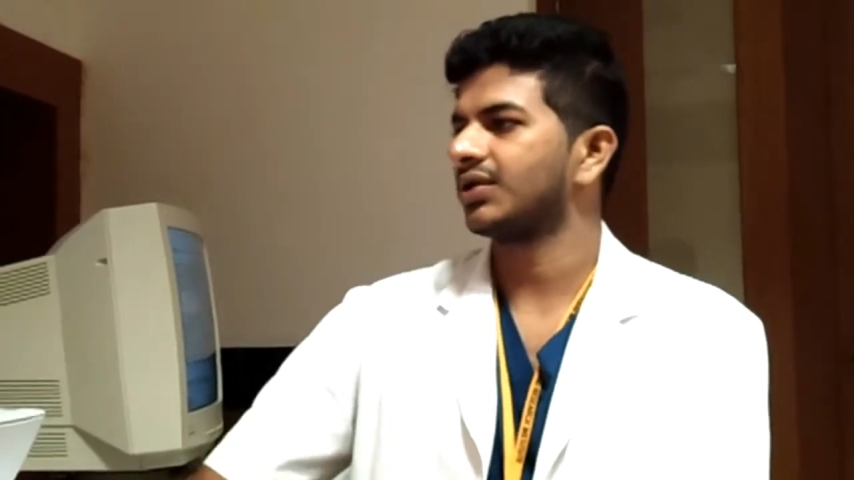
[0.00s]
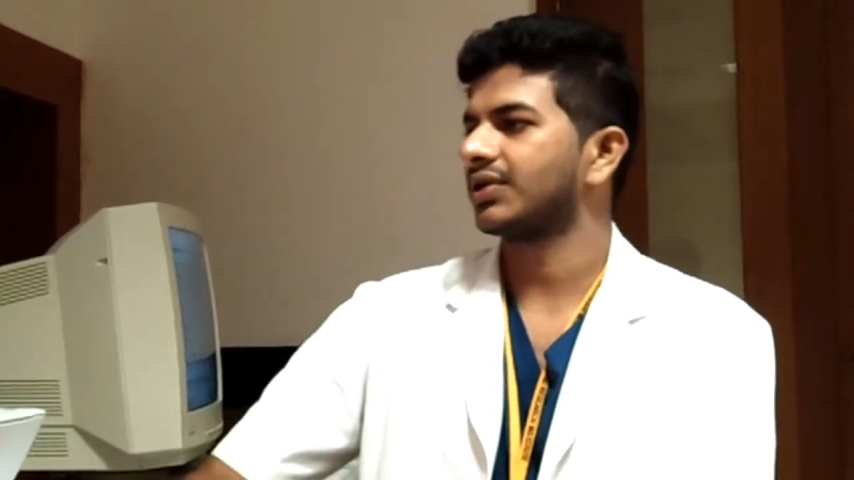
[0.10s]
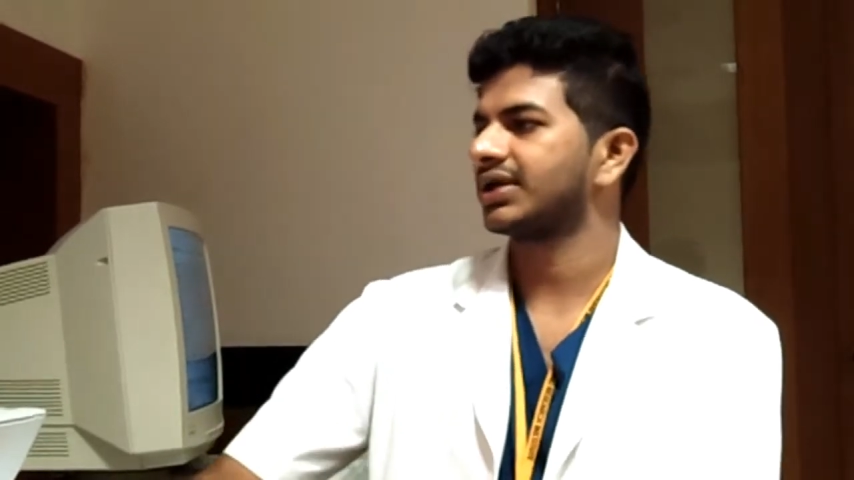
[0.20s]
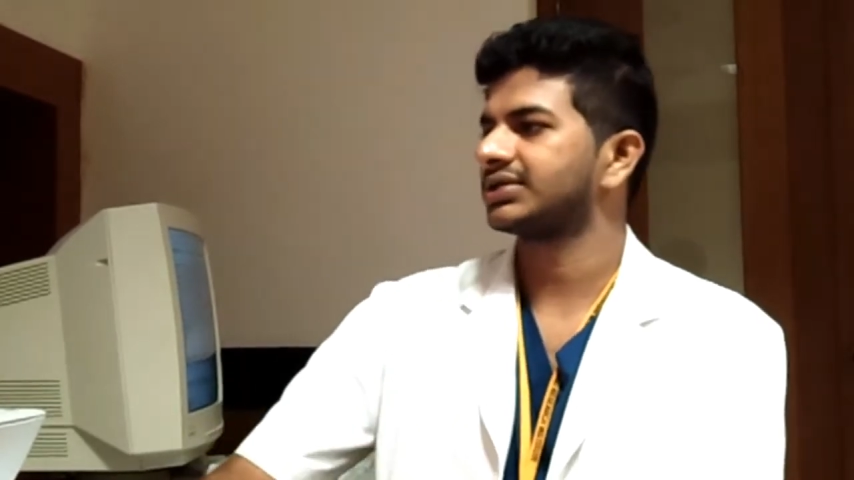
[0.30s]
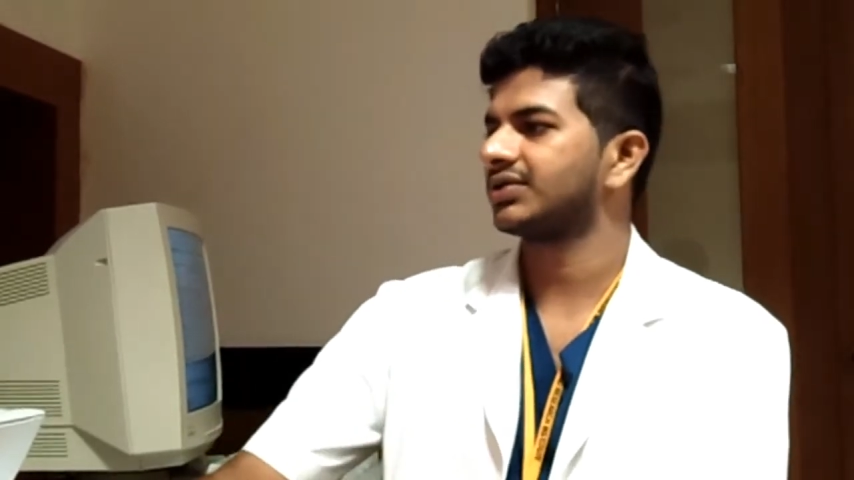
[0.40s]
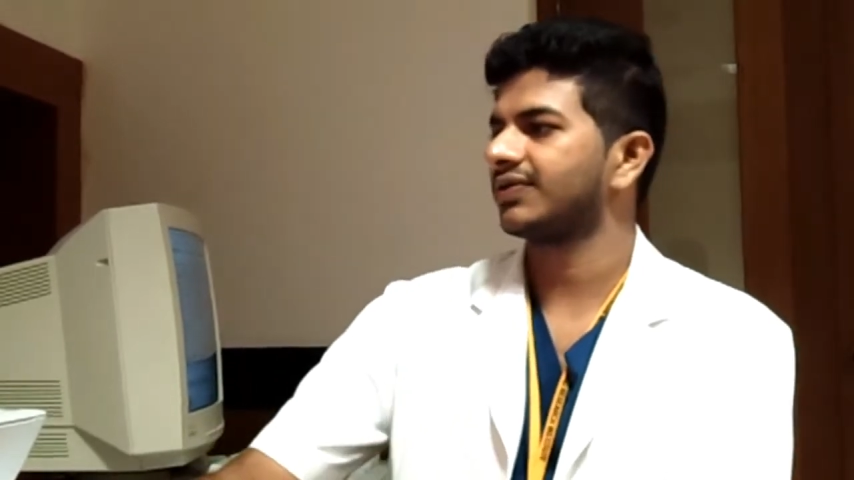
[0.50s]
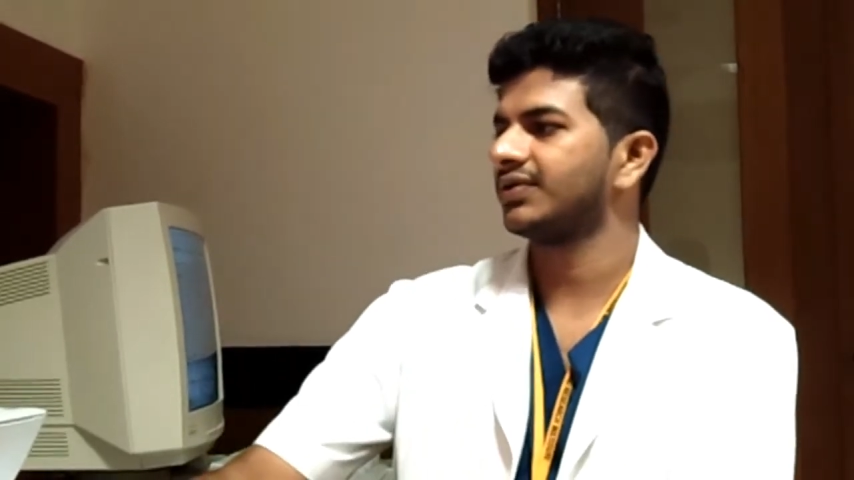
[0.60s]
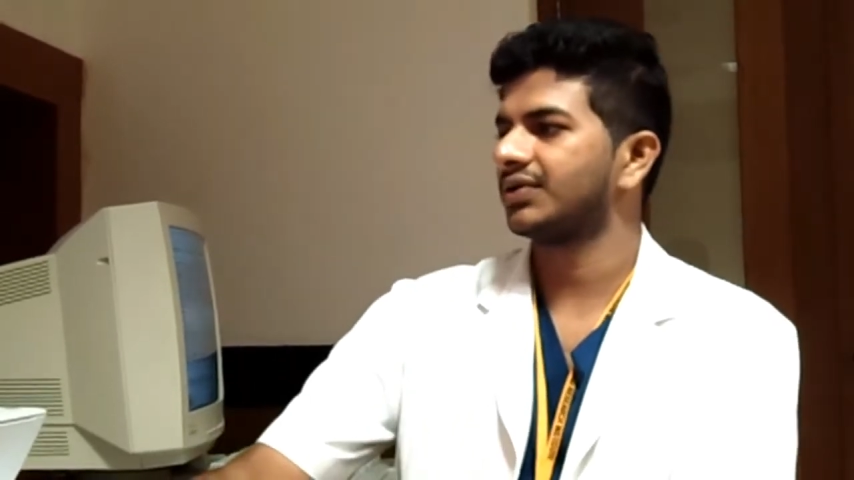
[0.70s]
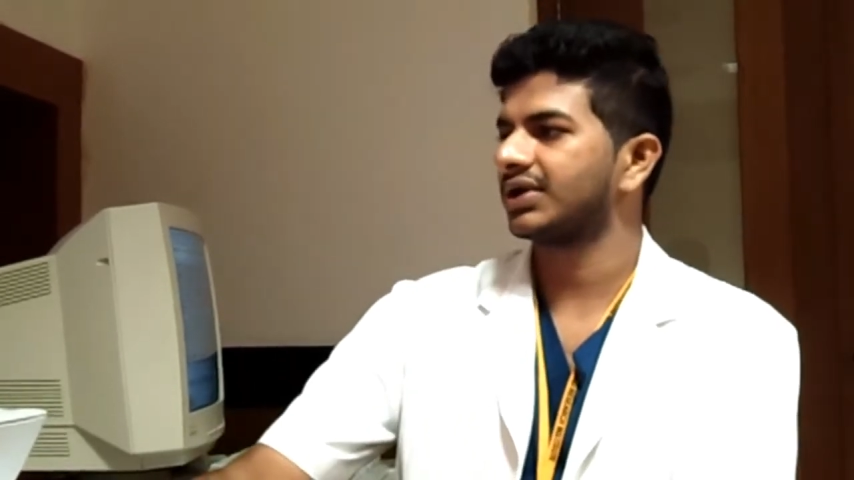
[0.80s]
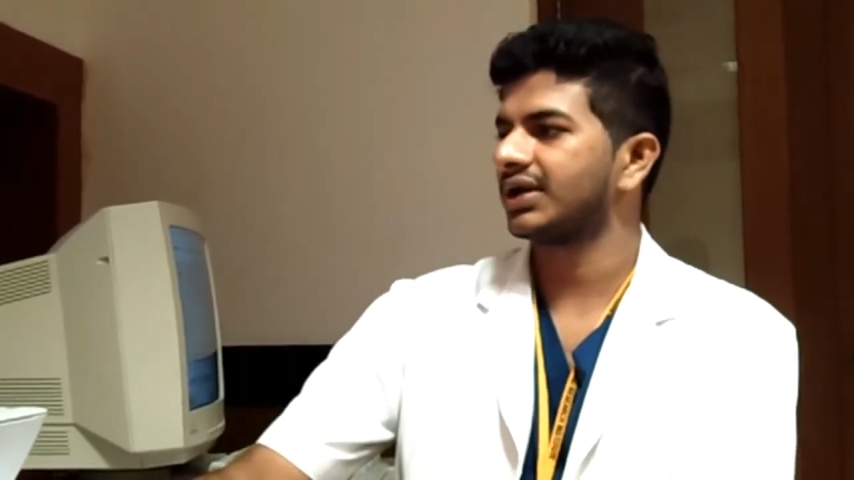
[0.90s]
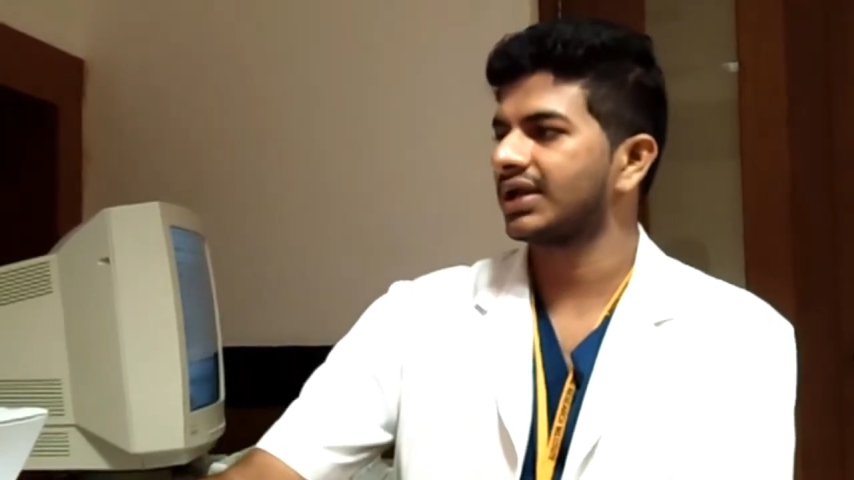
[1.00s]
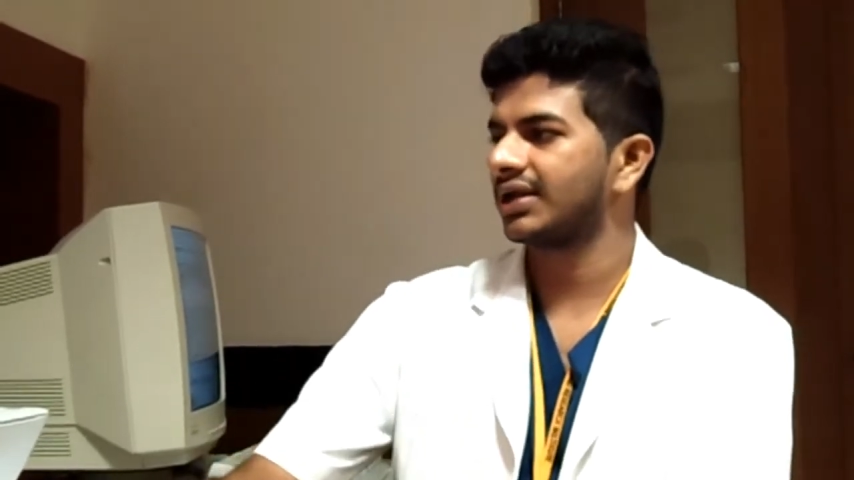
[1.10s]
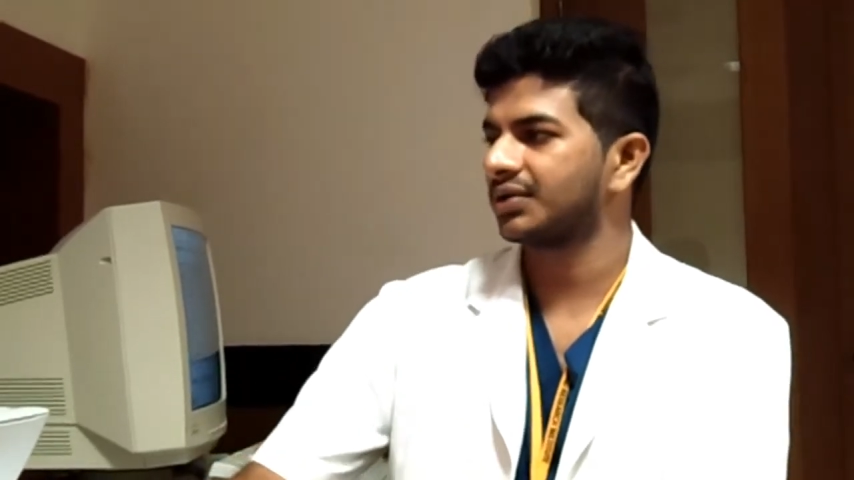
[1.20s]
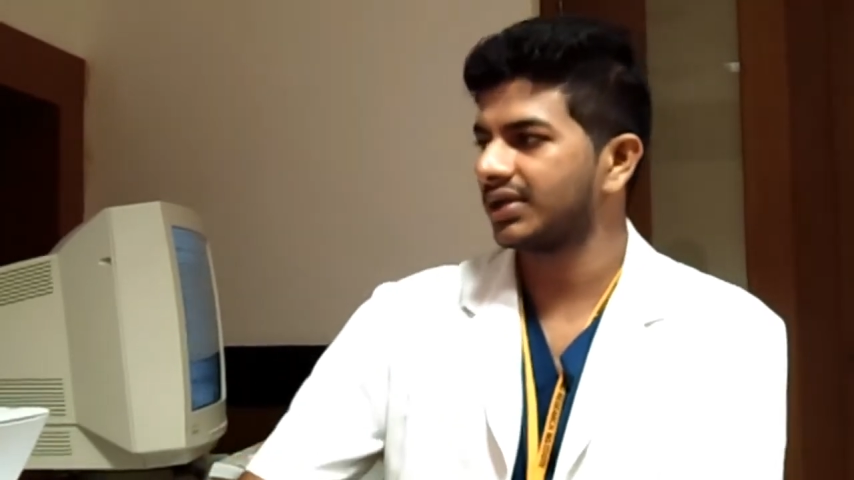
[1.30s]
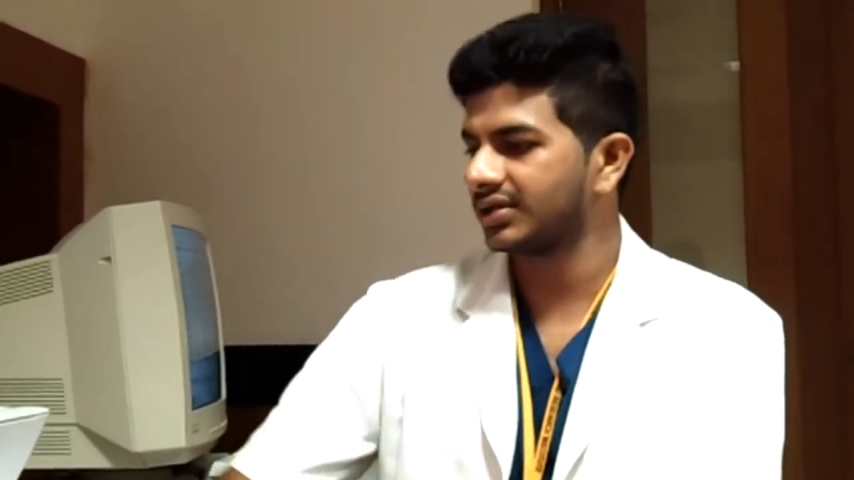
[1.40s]
location of urinary
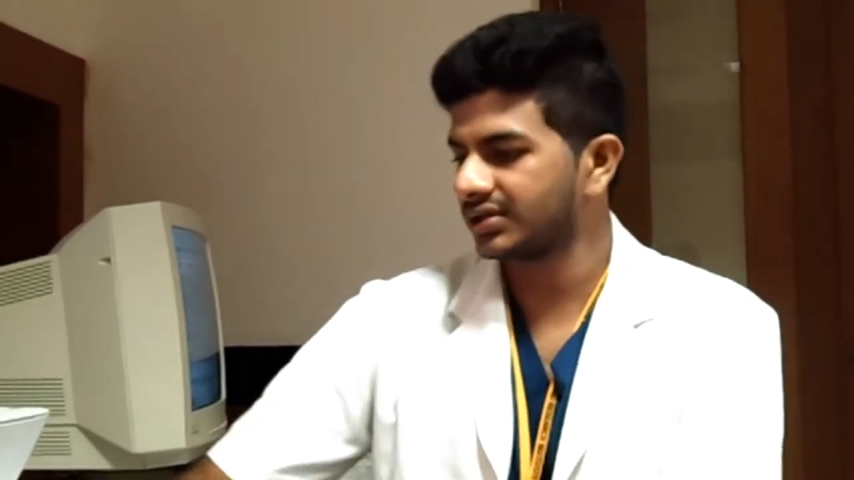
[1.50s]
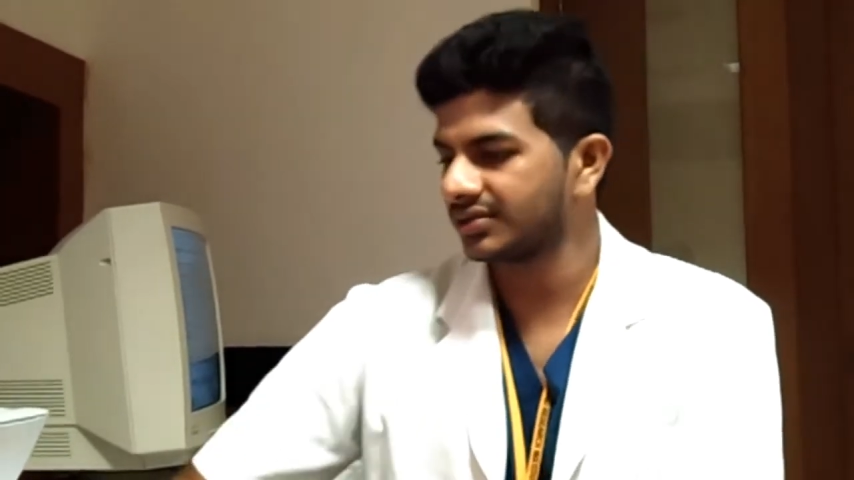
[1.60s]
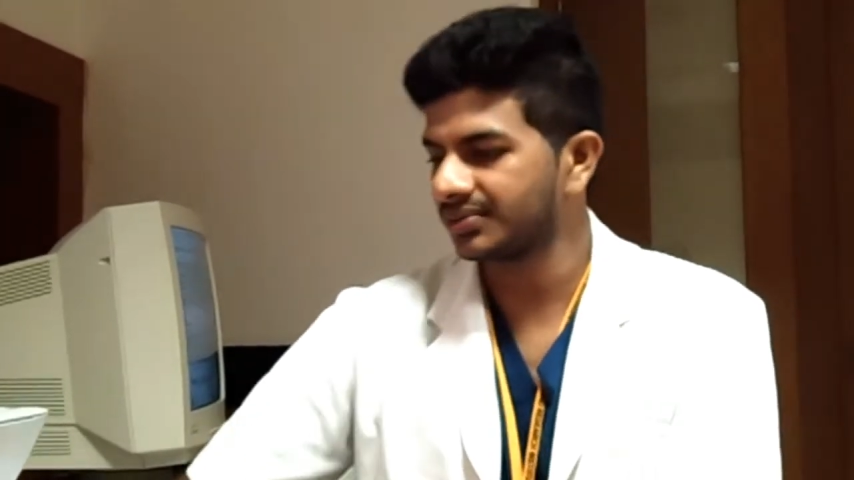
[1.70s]
calculus